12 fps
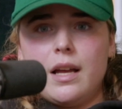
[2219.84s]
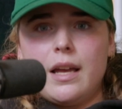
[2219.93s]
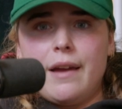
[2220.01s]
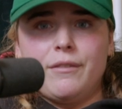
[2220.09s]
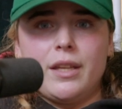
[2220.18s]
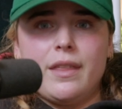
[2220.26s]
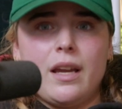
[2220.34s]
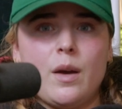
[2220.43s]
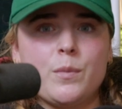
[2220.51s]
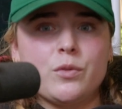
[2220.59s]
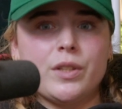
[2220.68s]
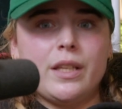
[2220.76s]
everything
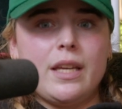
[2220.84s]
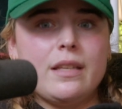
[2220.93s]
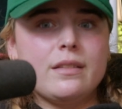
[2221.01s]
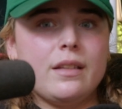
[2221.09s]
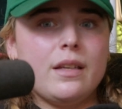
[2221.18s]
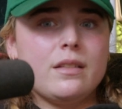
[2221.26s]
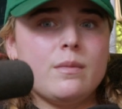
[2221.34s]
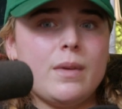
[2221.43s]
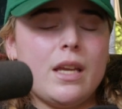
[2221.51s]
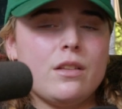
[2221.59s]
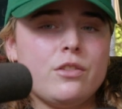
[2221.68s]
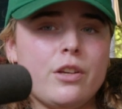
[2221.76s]
comes really easily to
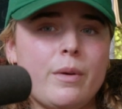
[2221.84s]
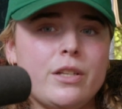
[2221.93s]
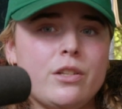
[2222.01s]
me and so I